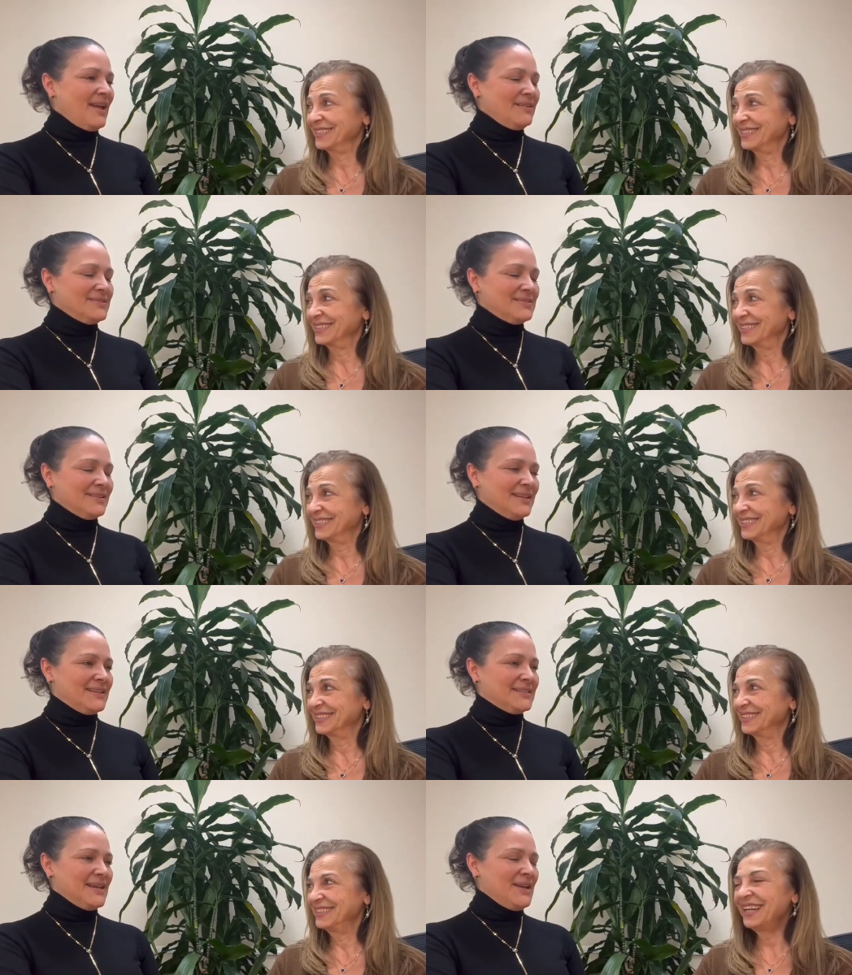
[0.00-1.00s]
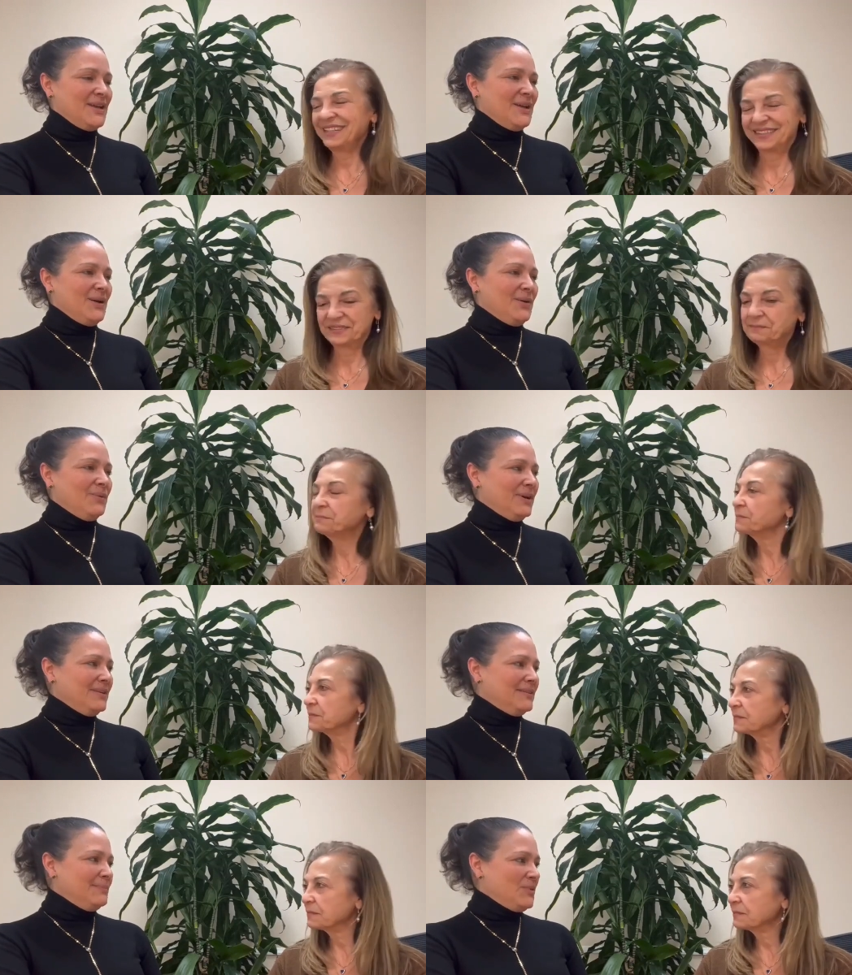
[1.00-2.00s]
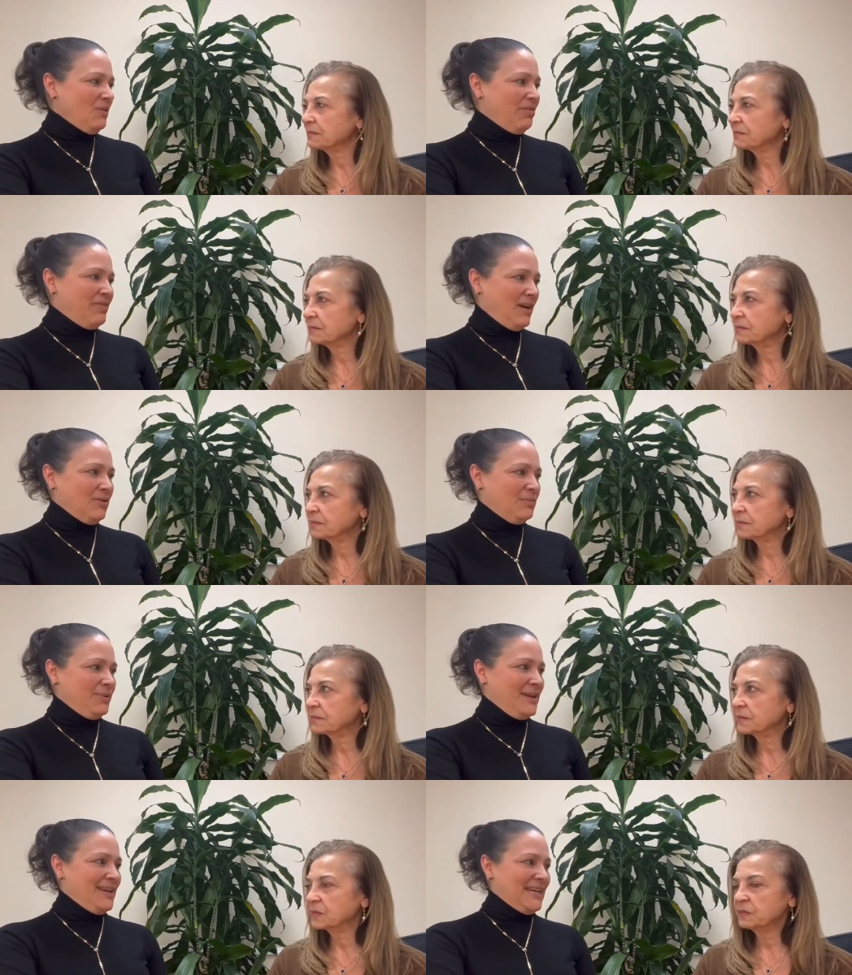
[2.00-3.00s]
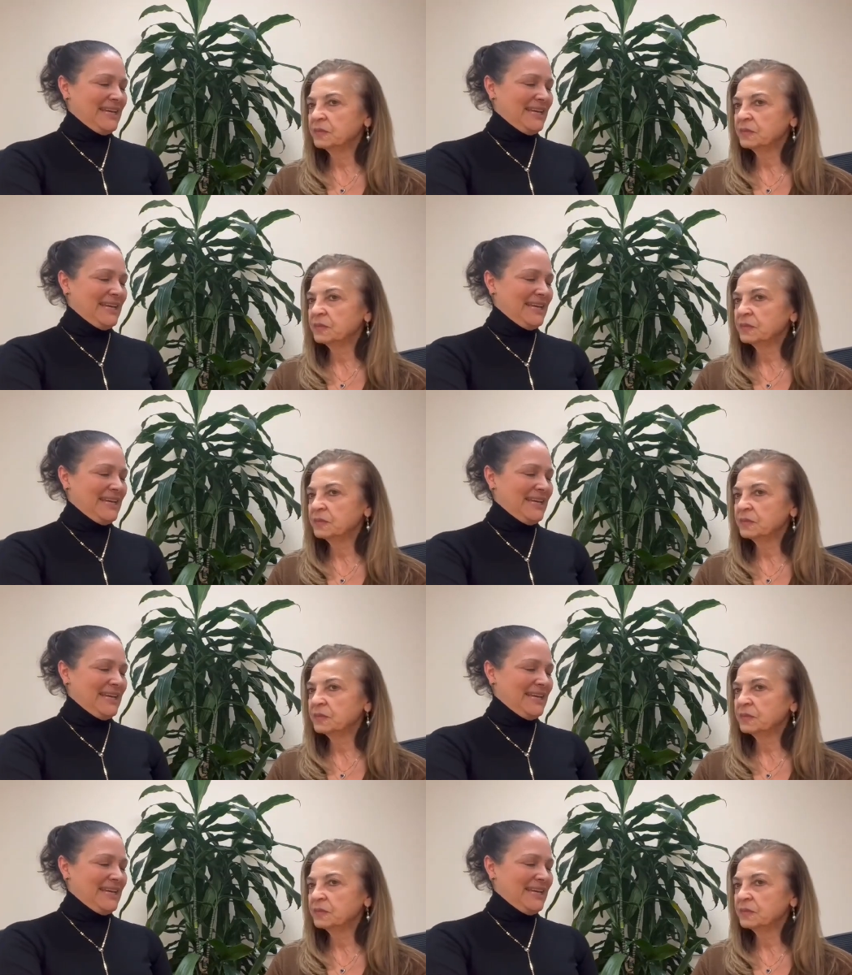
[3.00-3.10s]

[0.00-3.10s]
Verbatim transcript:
Speaker 1: Excellent. Yeah. What is hypnotherapy?